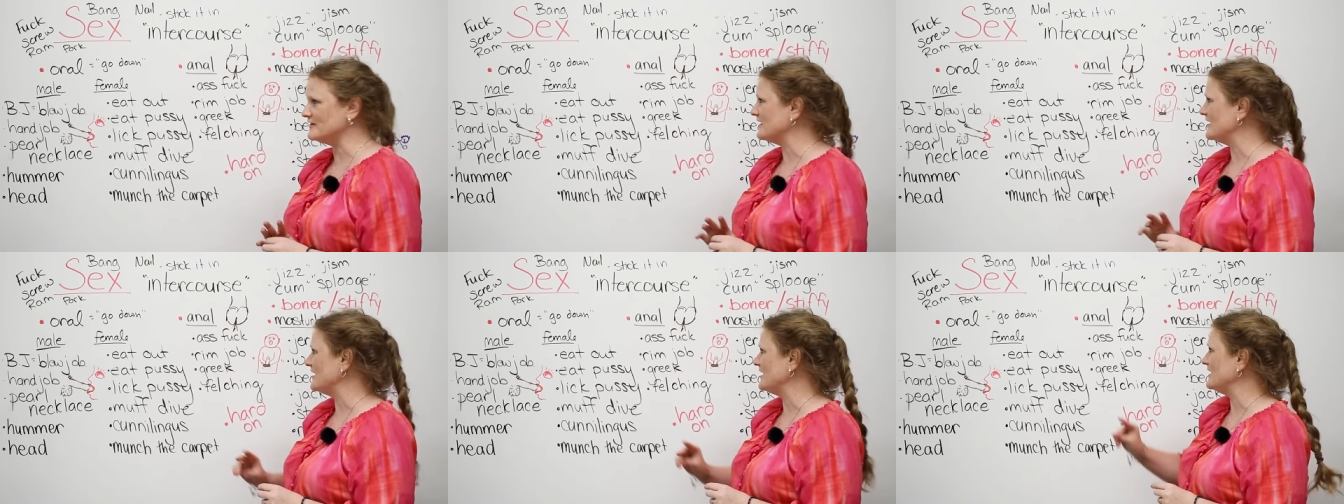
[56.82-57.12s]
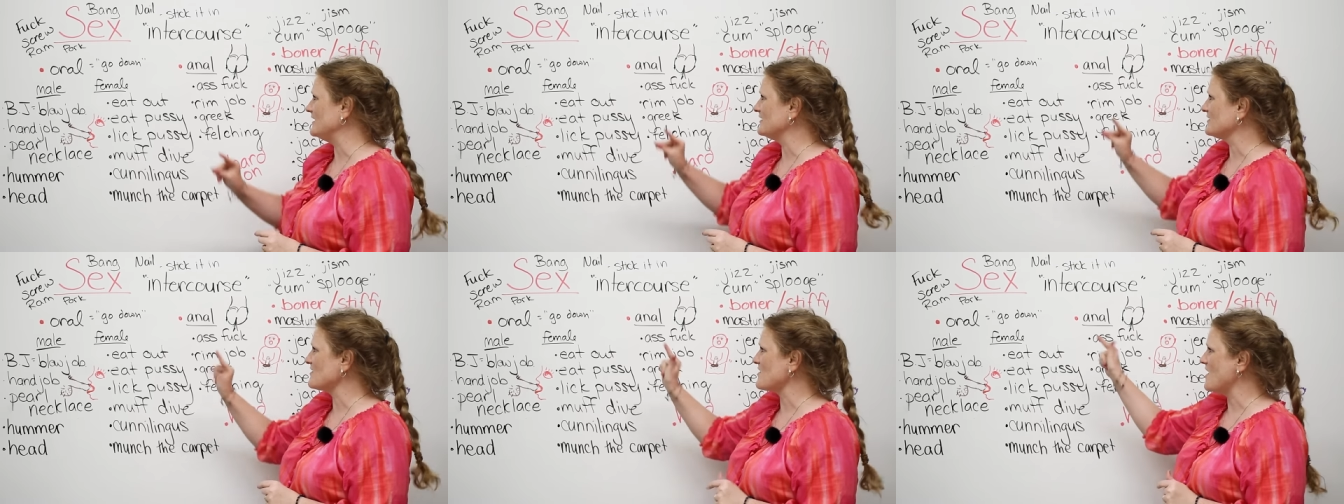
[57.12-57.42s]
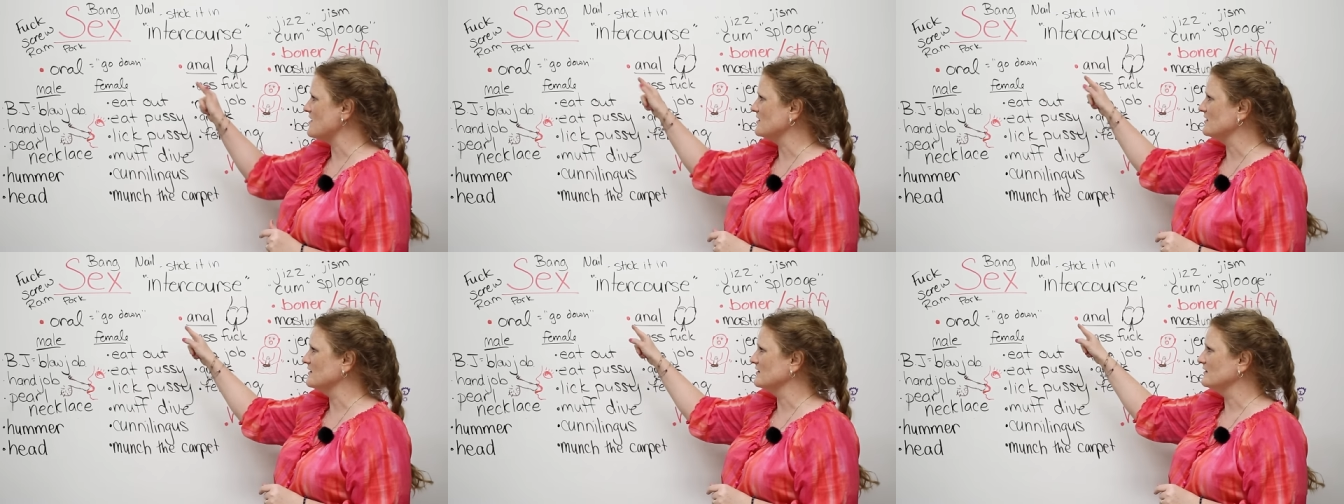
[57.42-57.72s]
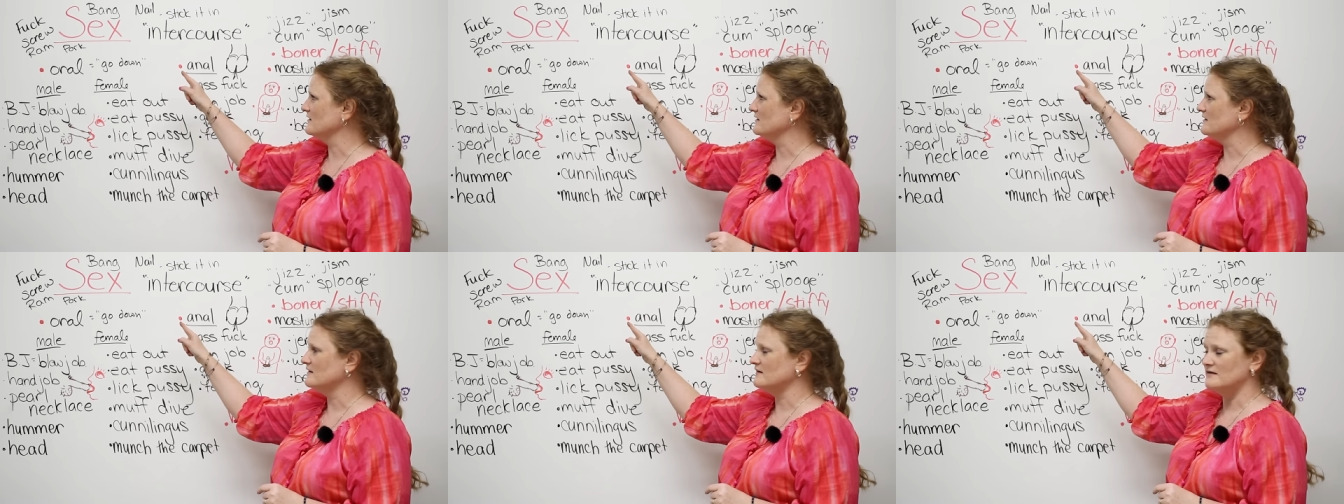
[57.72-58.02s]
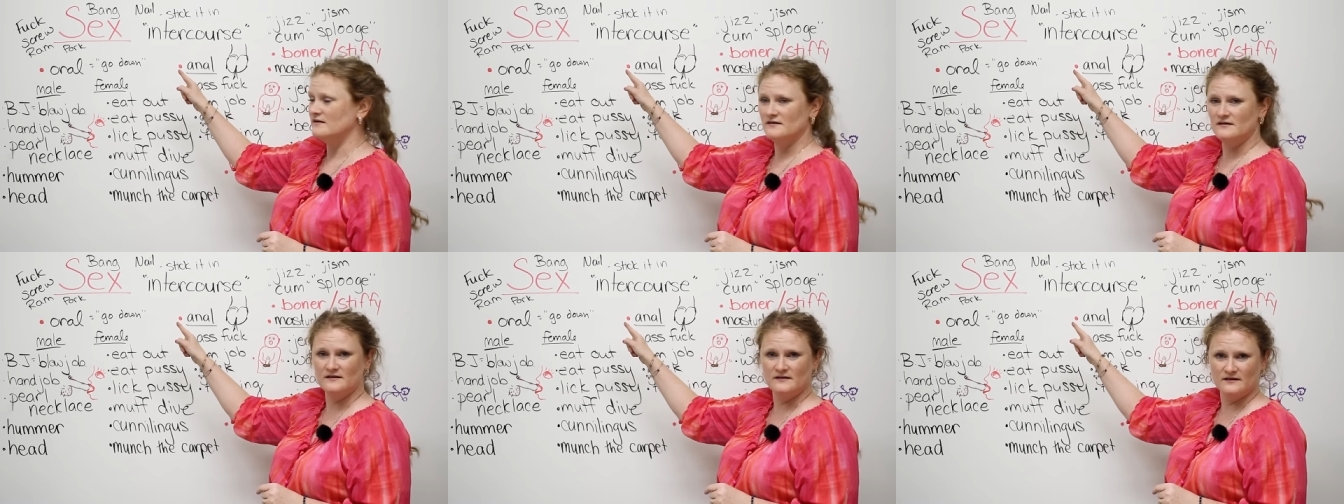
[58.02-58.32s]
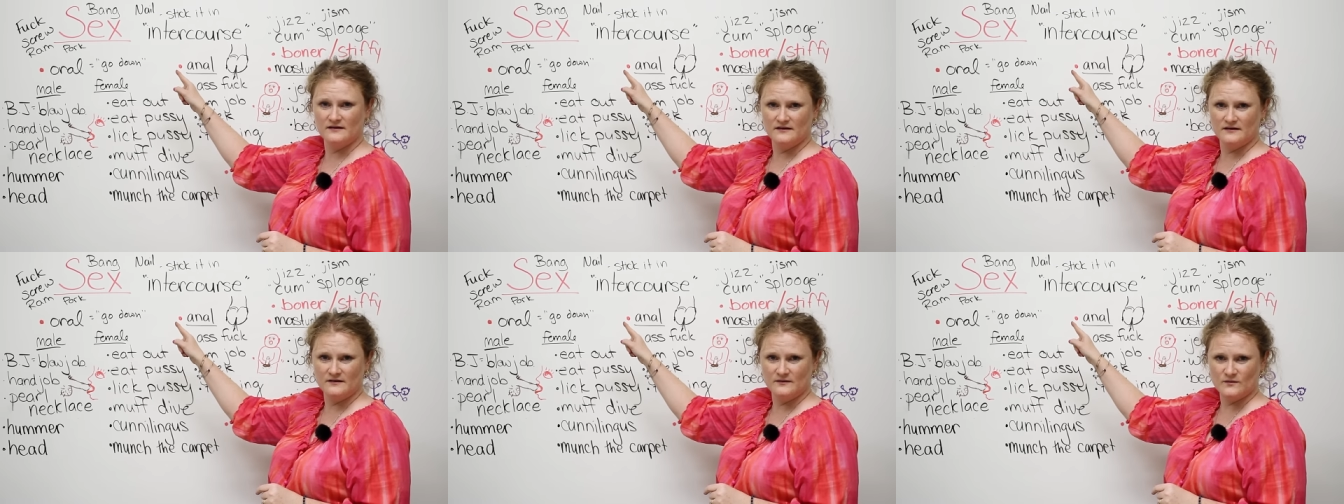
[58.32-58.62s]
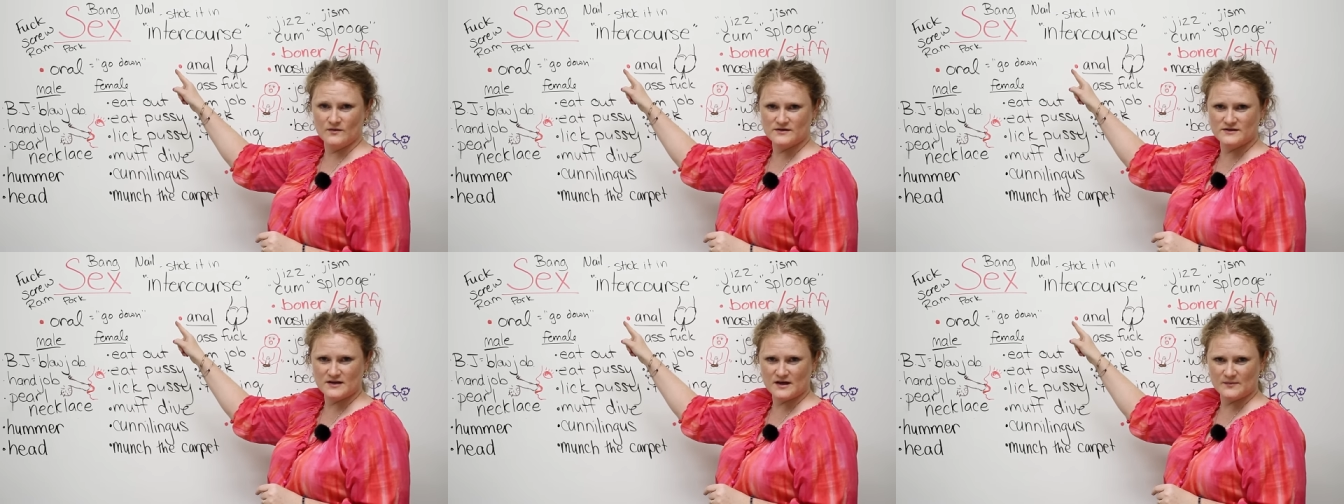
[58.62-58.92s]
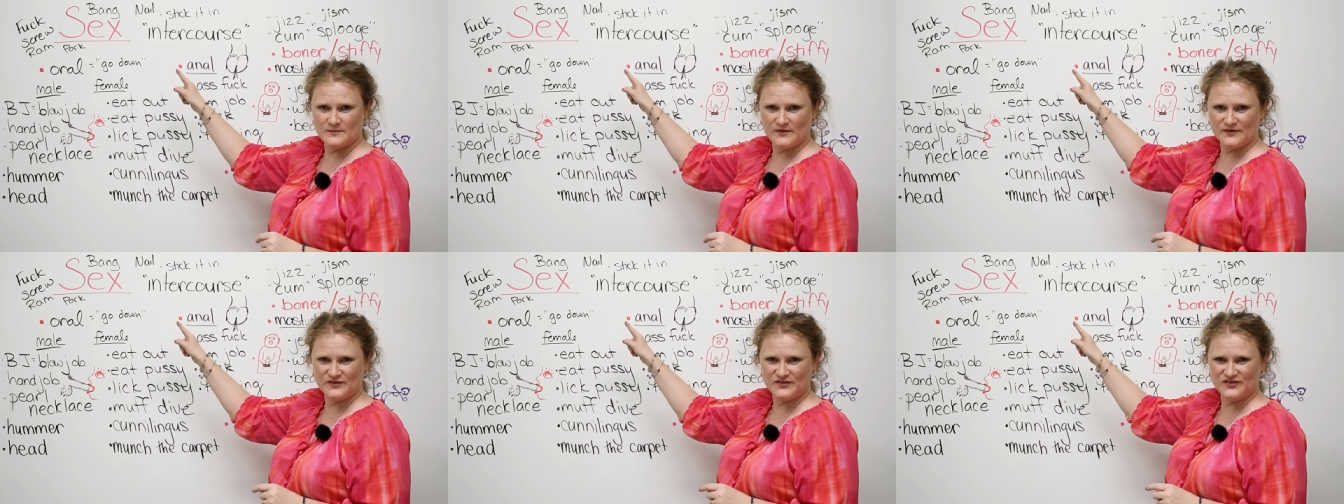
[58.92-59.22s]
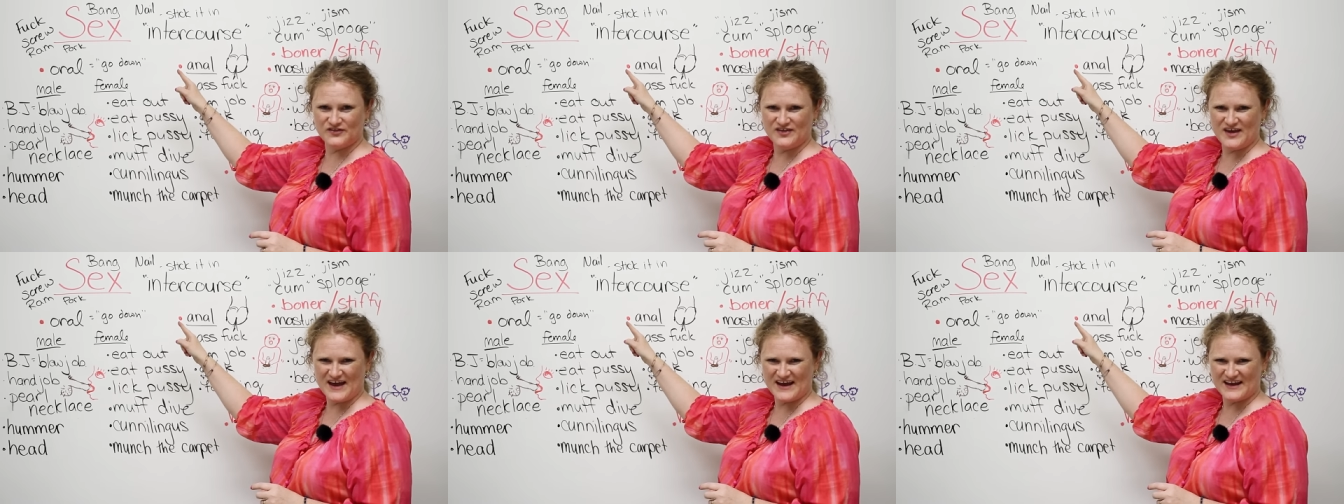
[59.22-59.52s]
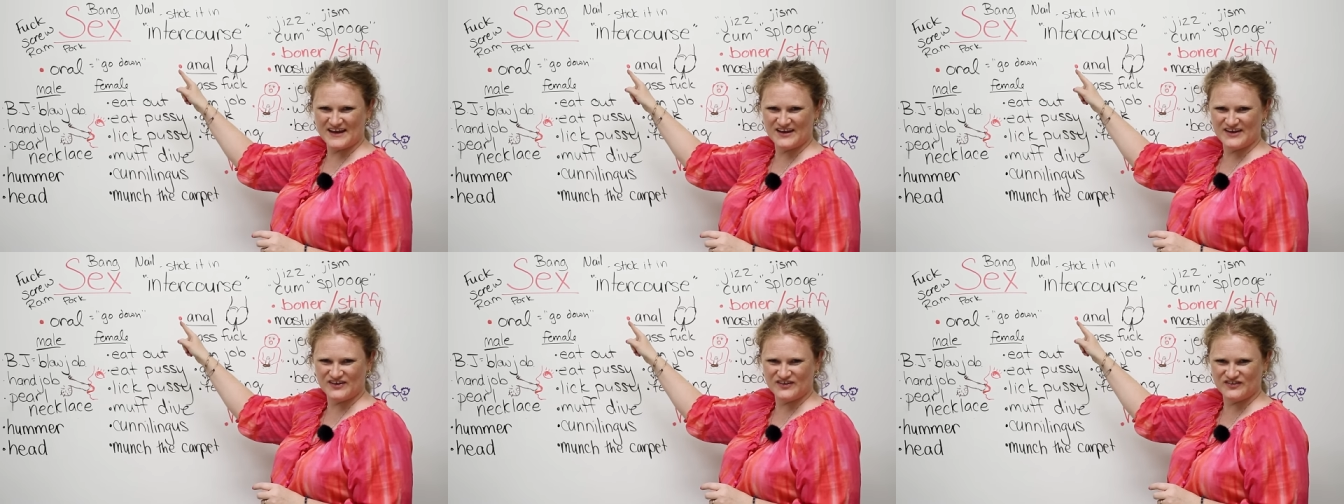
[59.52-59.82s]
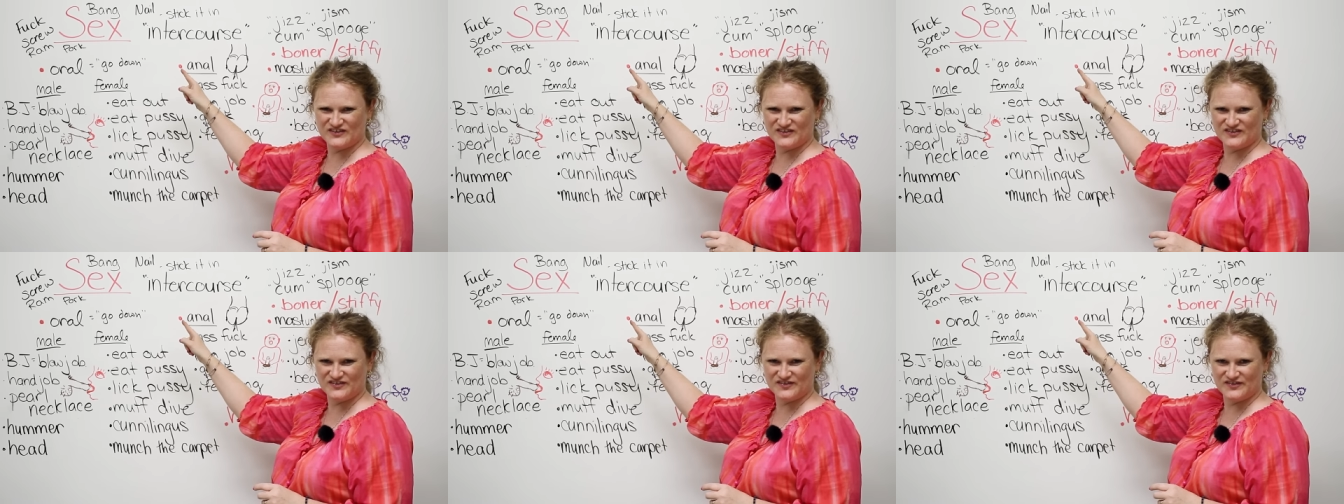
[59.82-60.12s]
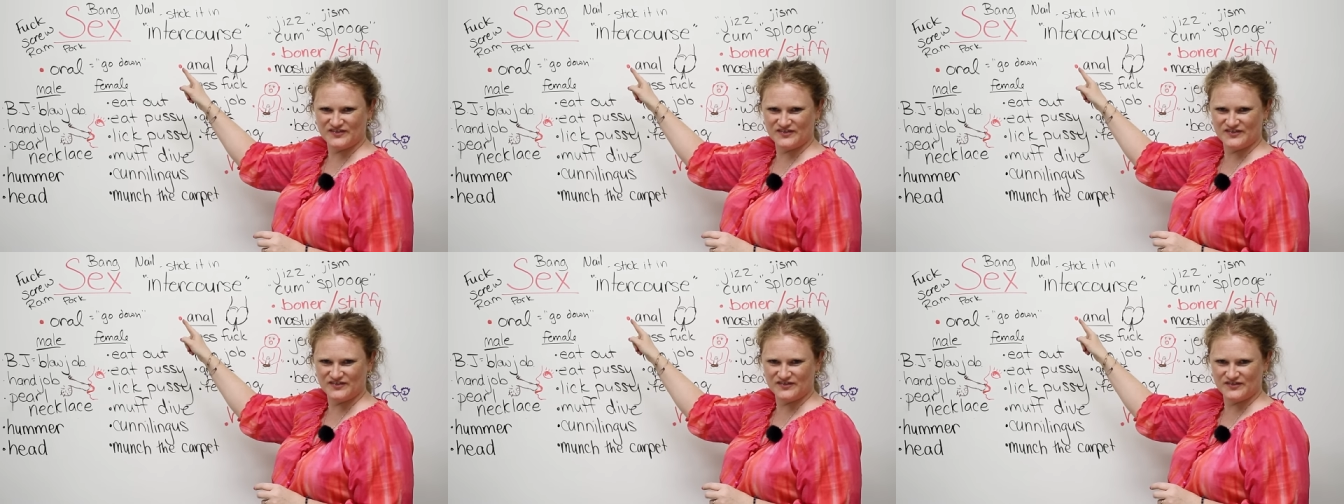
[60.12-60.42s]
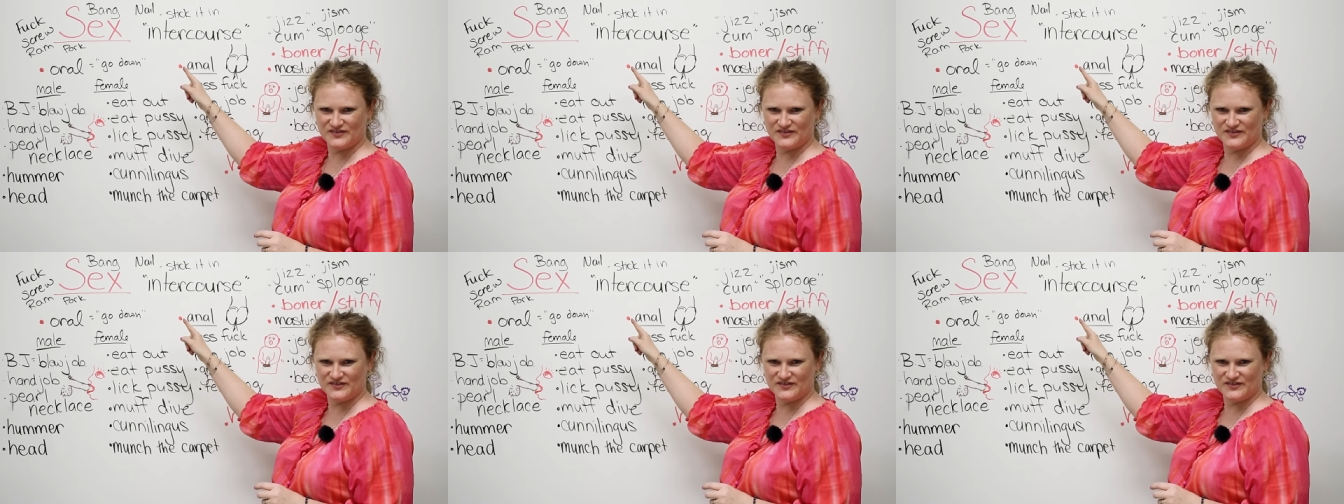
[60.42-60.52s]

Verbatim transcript: today we're talking about sex.